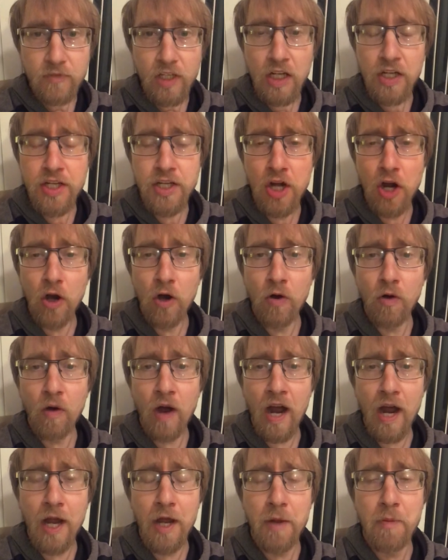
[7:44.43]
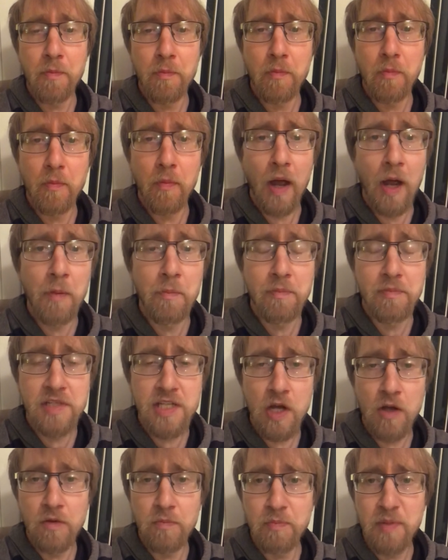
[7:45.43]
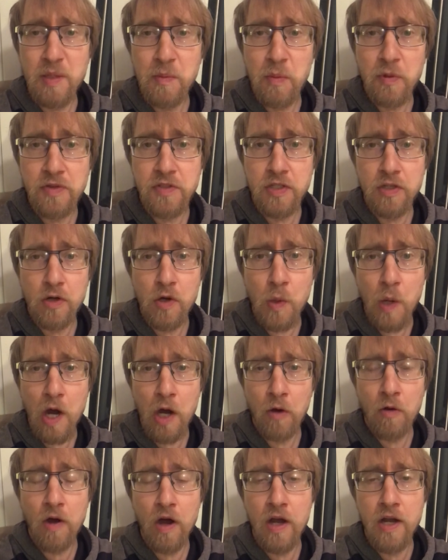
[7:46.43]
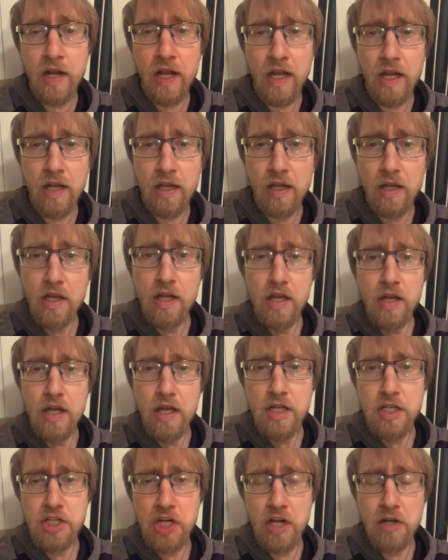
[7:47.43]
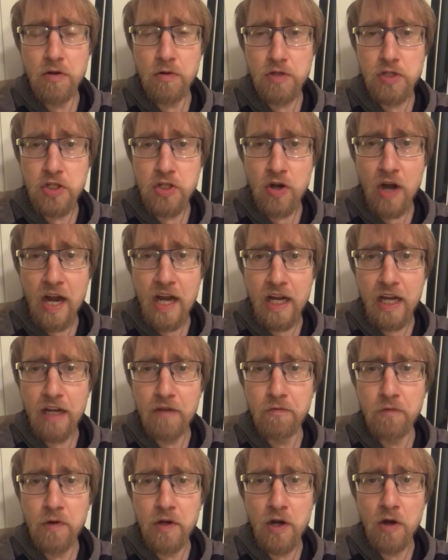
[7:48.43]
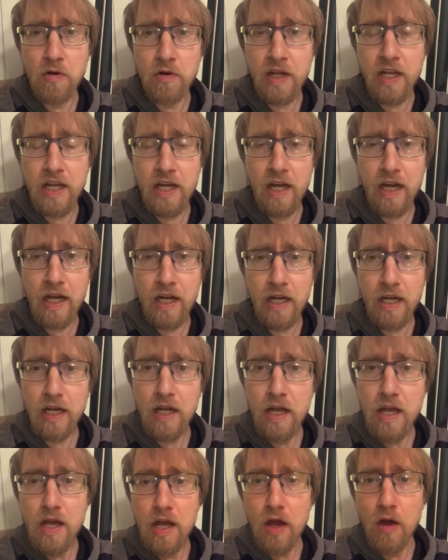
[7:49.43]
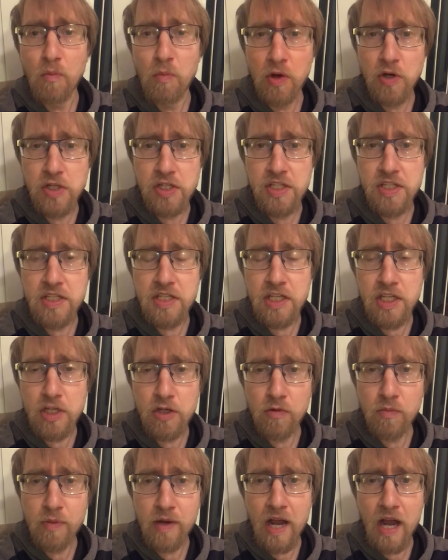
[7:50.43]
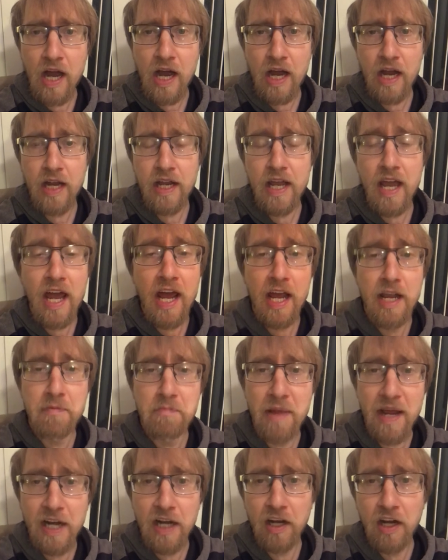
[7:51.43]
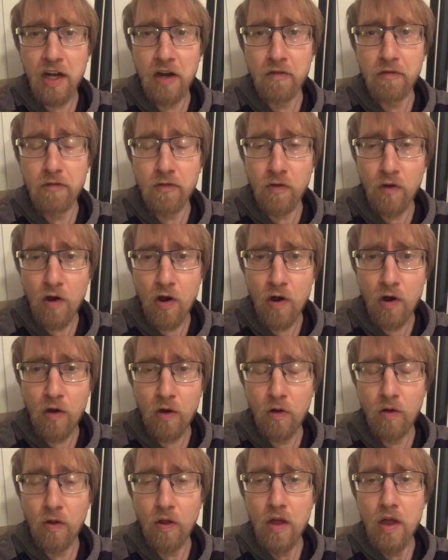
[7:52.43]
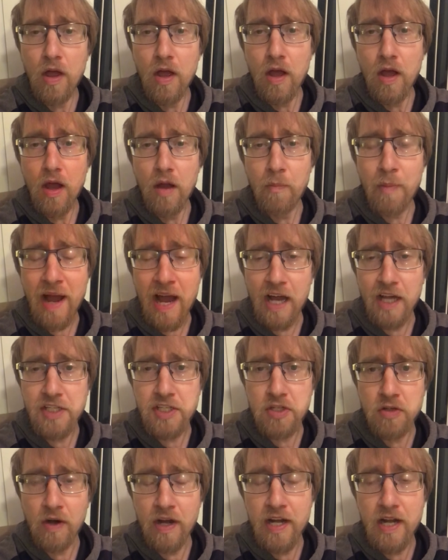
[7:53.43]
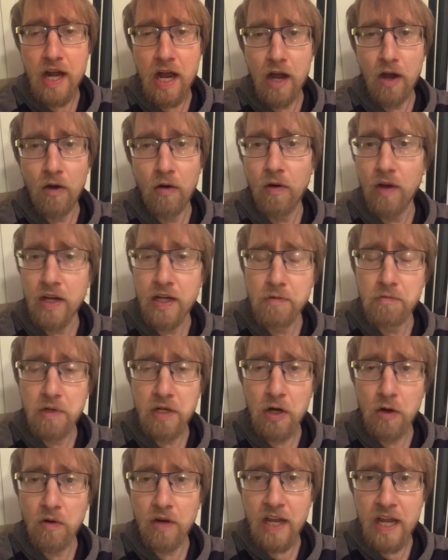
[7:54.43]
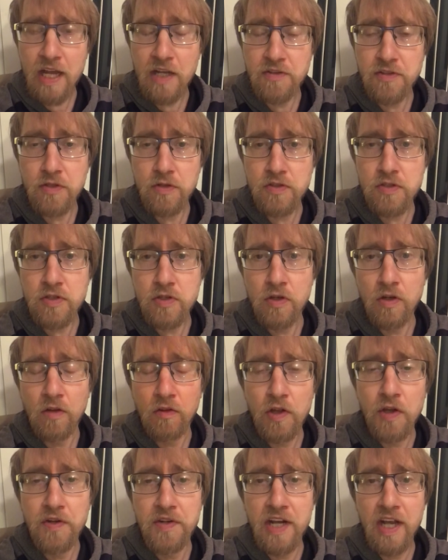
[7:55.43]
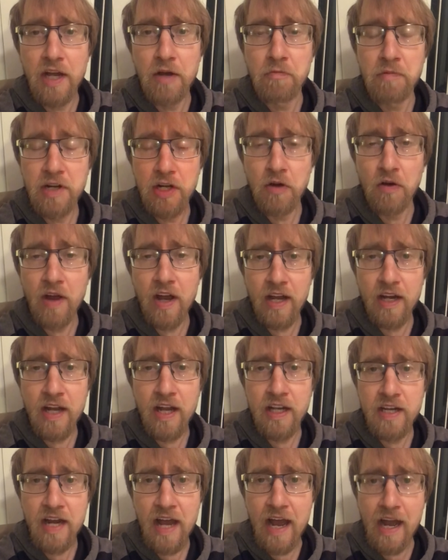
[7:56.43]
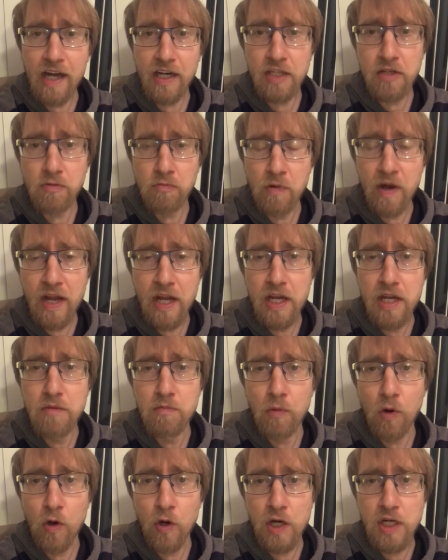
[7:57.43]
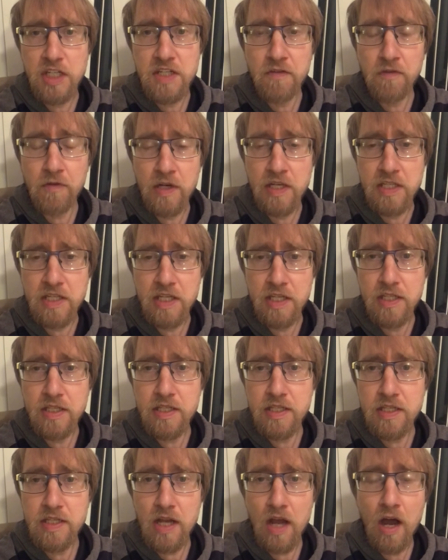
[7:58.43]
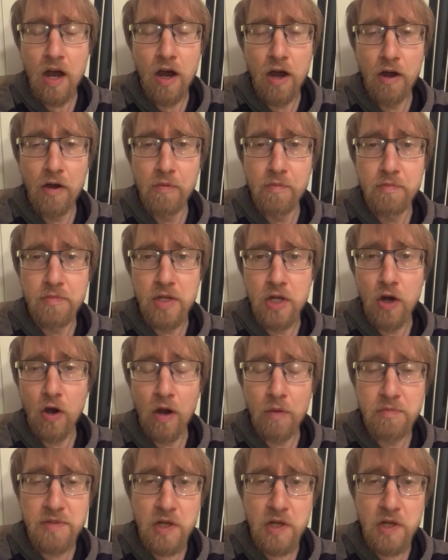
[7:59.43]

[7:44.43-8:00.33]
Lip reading: you know, I'm telling people to go out on a general strike if we don't get a emergency UBI and Medicare for All passed right now, and we don't cancel student loan debt, and we don't enact rent and mortgage freezes. You know, I'm